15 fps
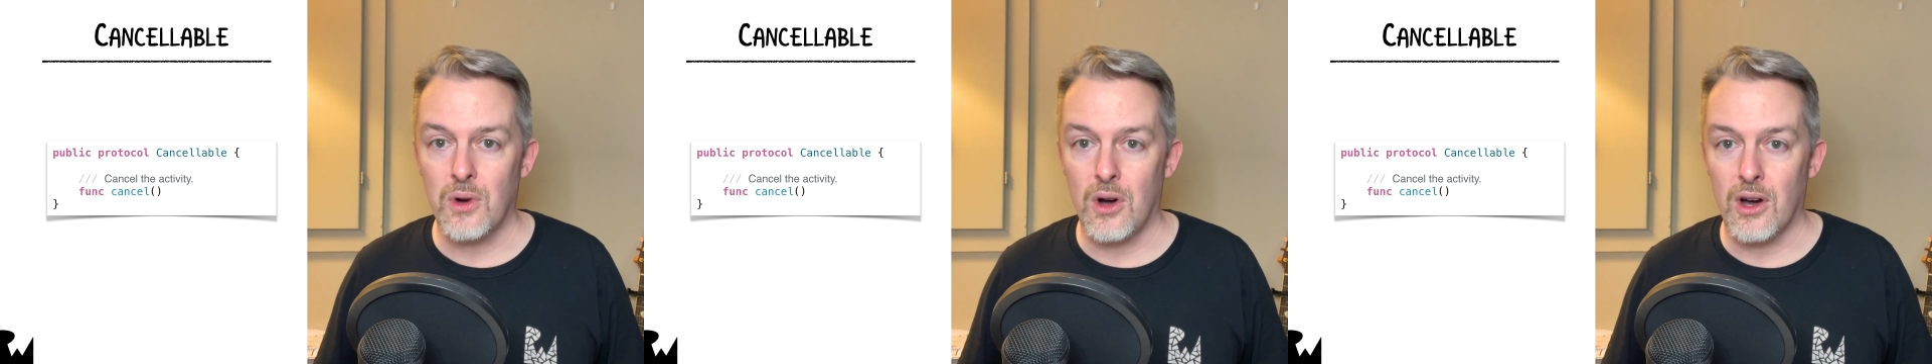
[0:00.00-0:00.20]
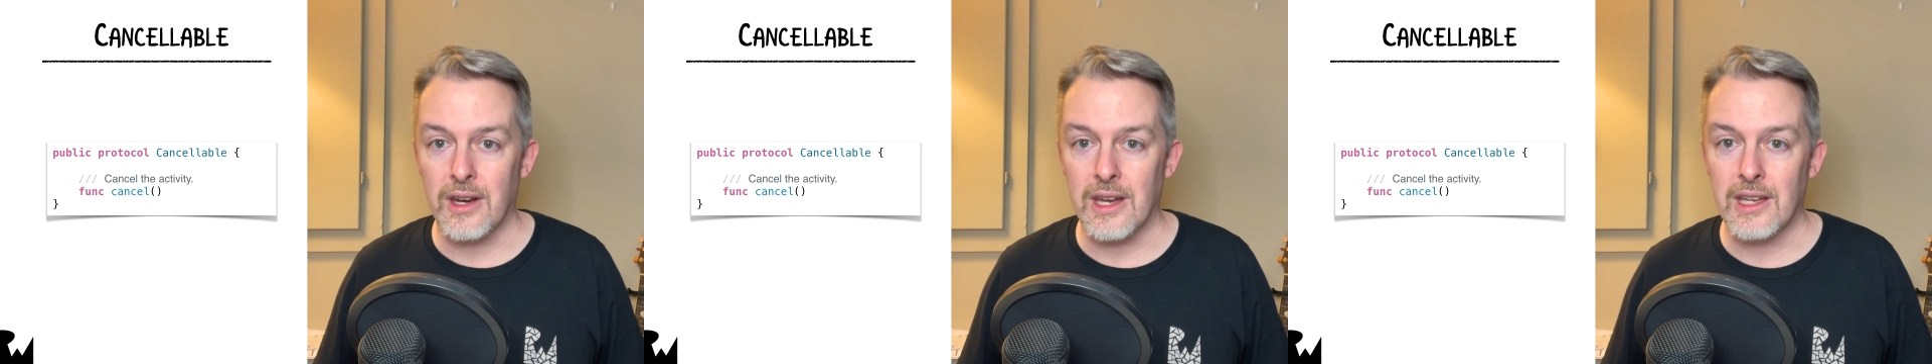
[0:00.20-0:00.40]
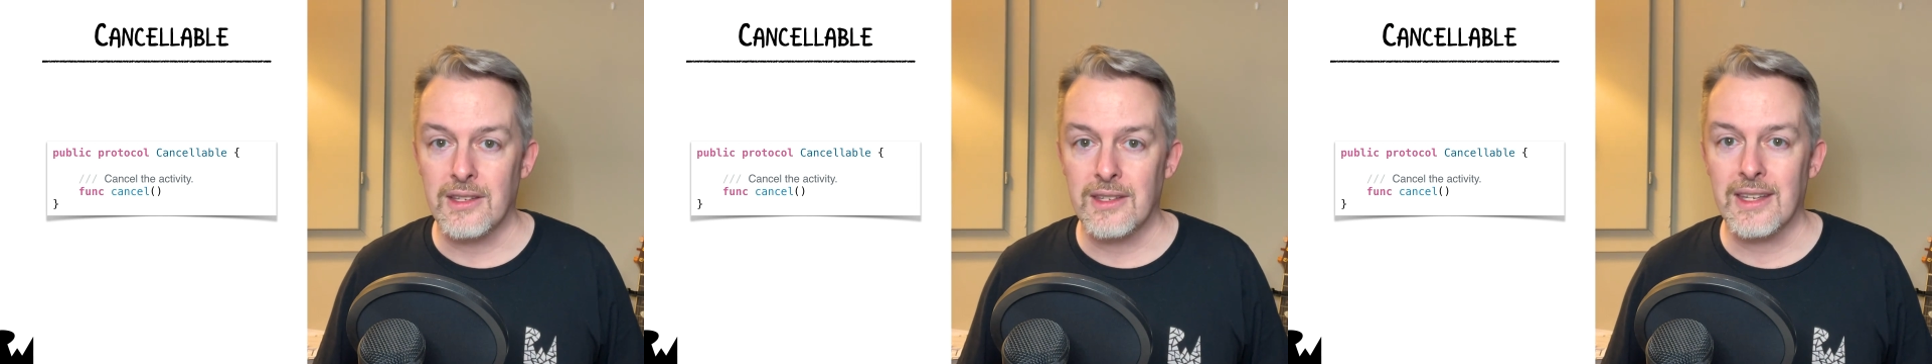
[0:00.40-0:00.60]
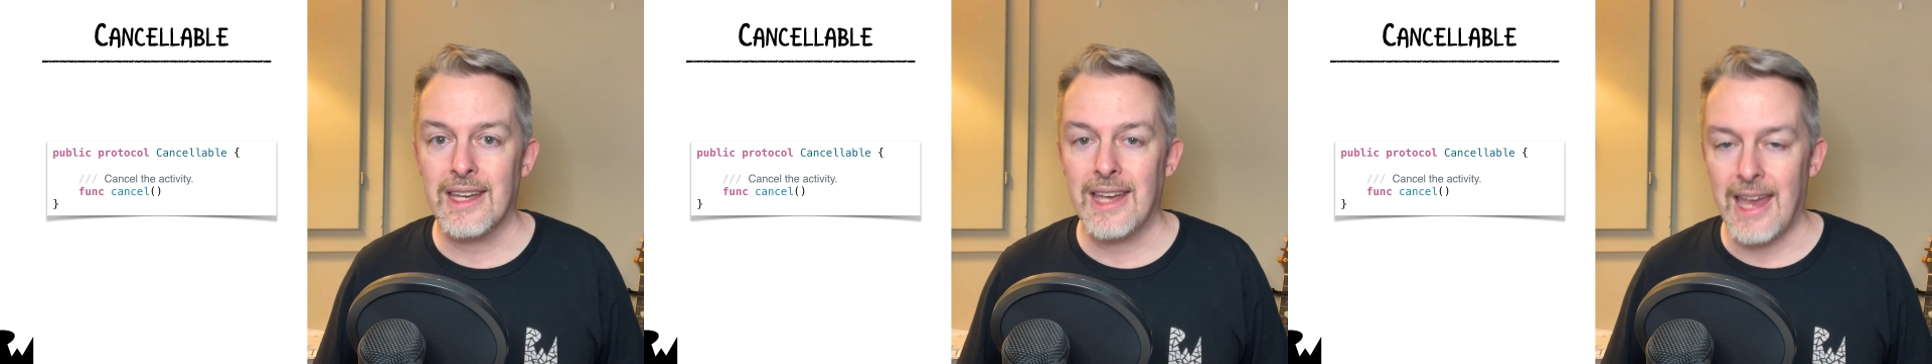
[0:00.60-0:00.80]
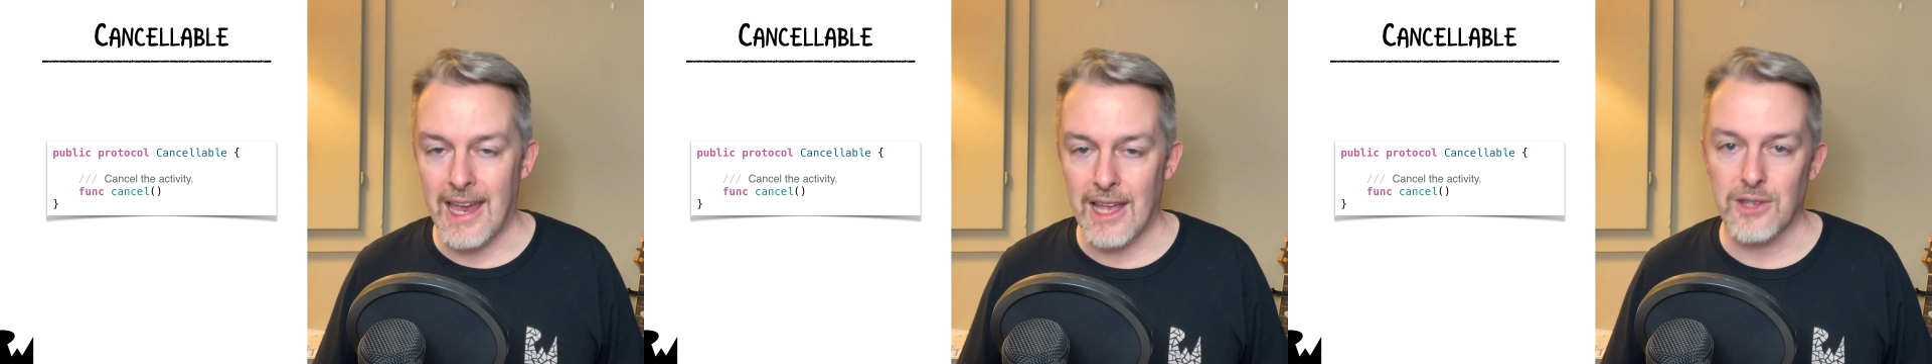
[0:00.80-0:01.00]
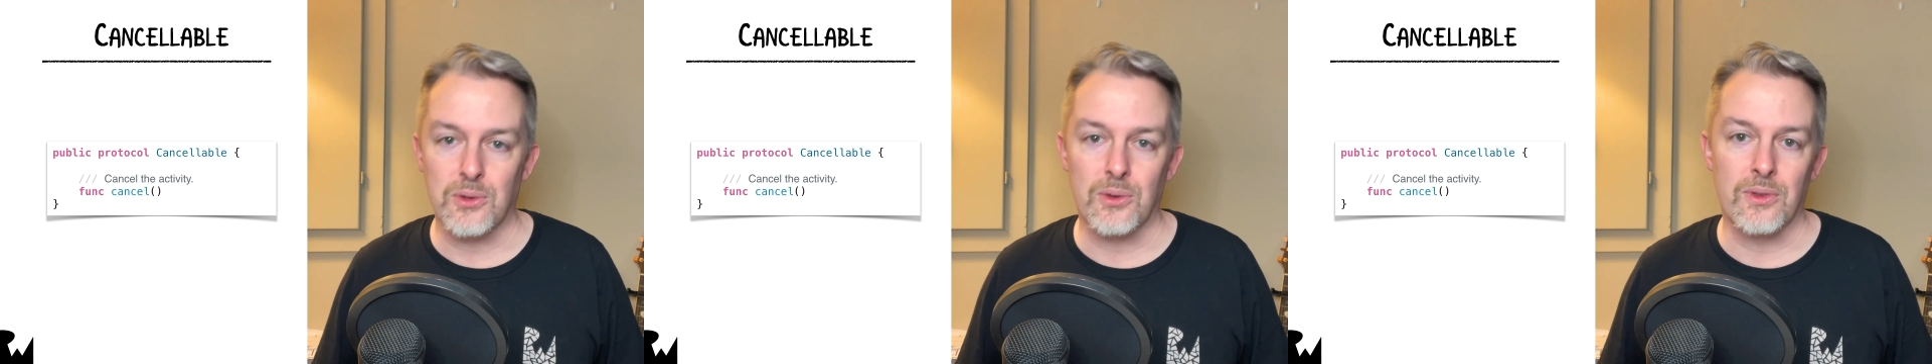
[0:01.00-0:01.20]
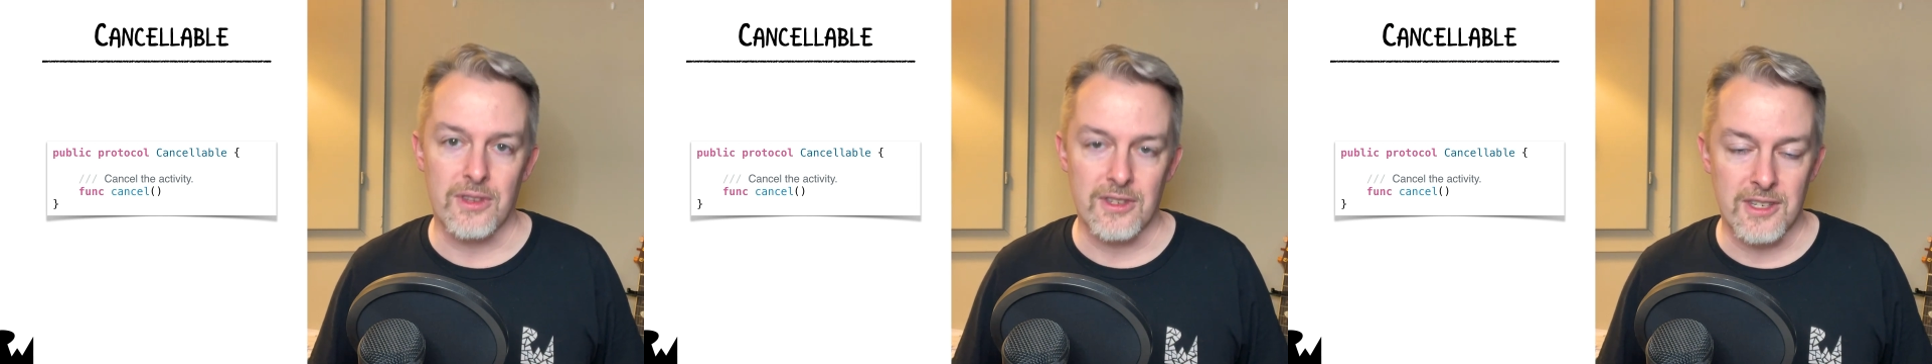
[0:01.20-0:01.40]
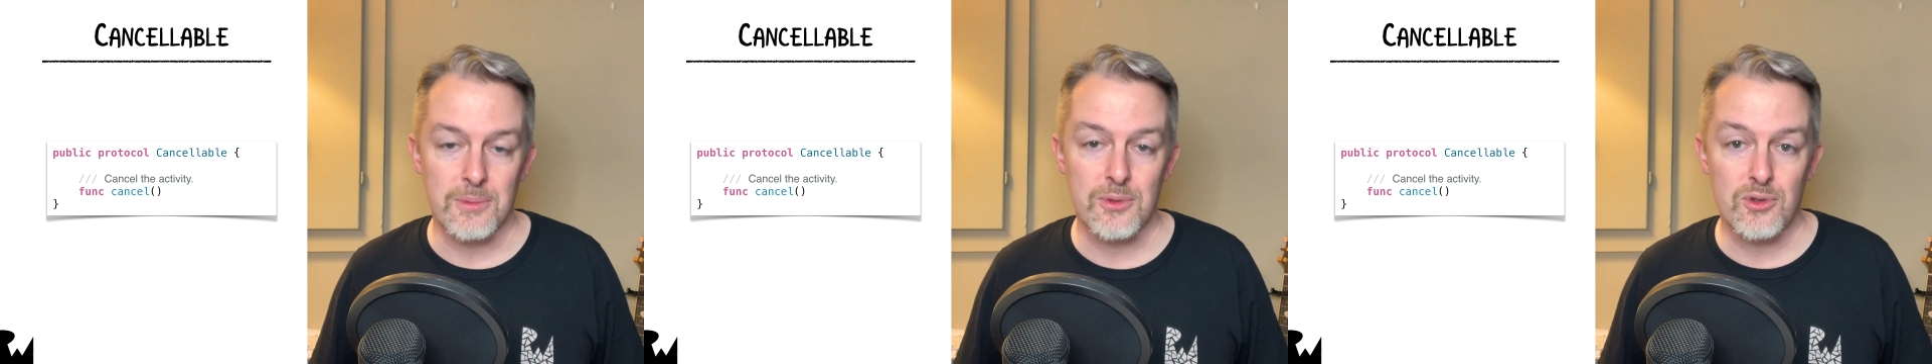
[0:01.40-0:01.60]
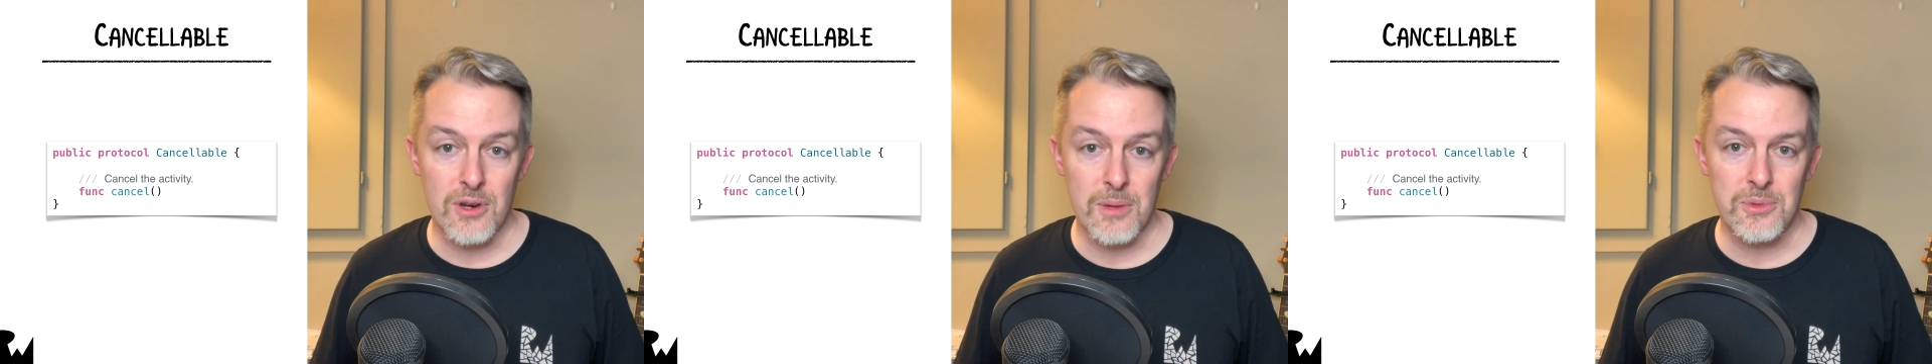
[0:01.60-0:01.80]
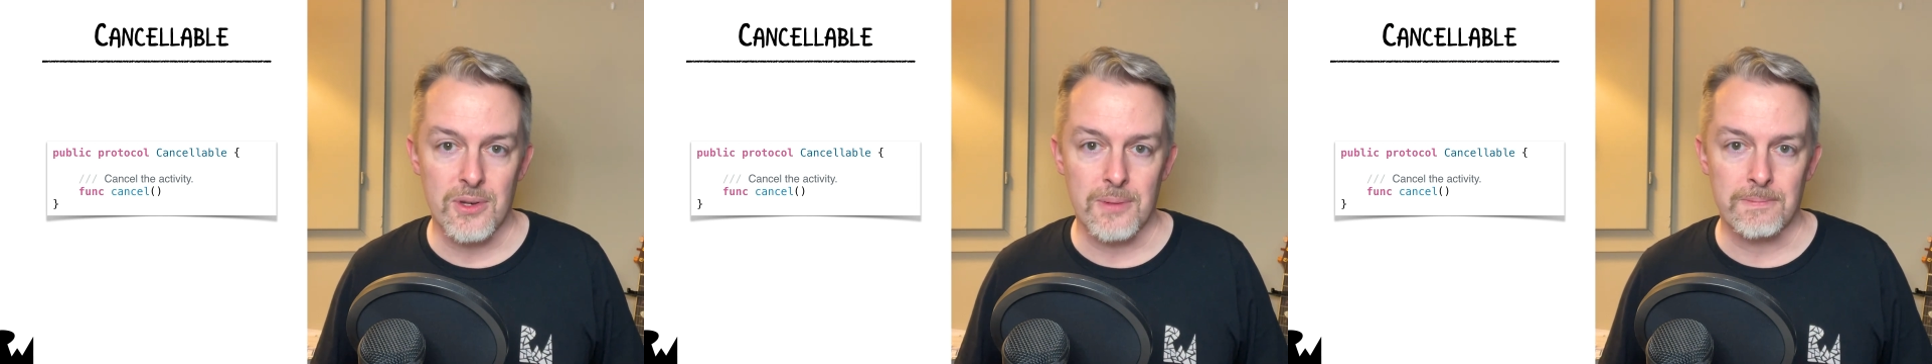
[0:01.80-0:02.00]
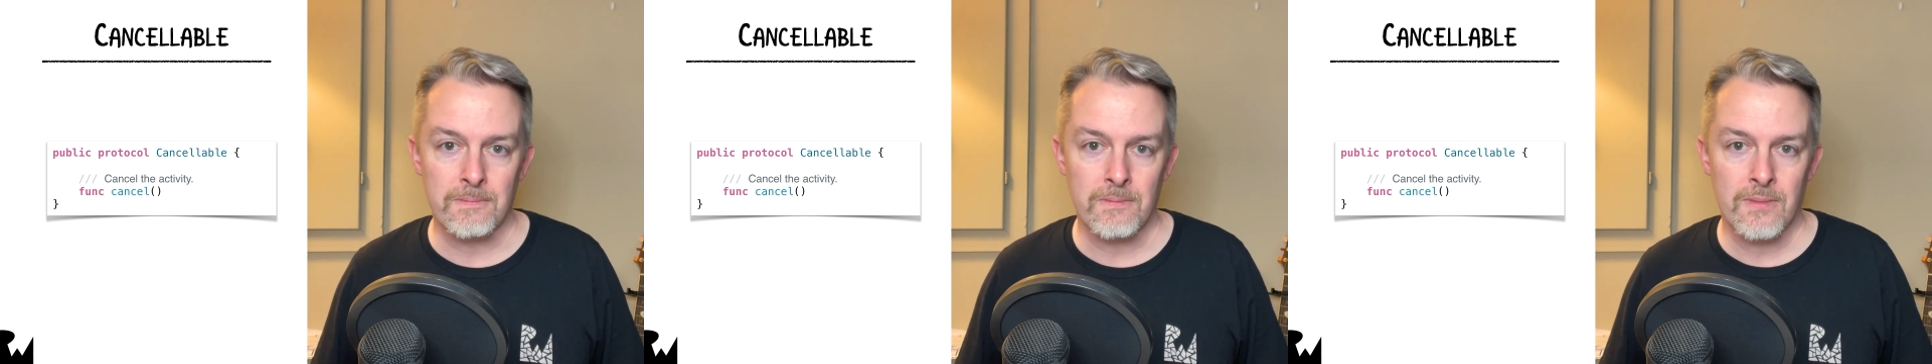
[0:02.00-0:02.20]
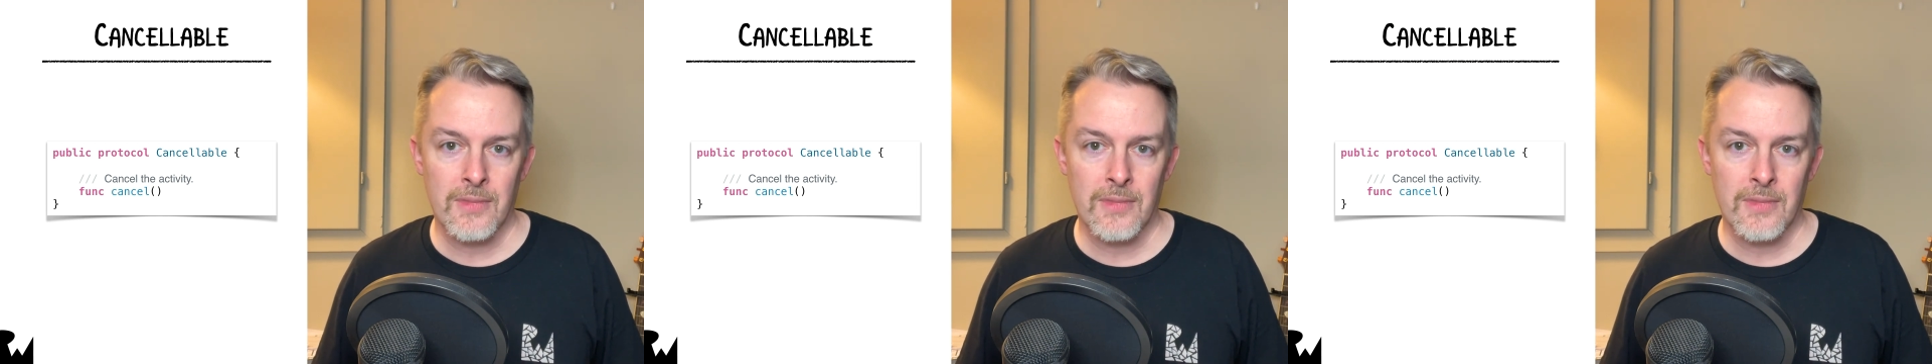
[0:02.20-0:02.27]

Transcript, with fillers: on it to cancel the subscription.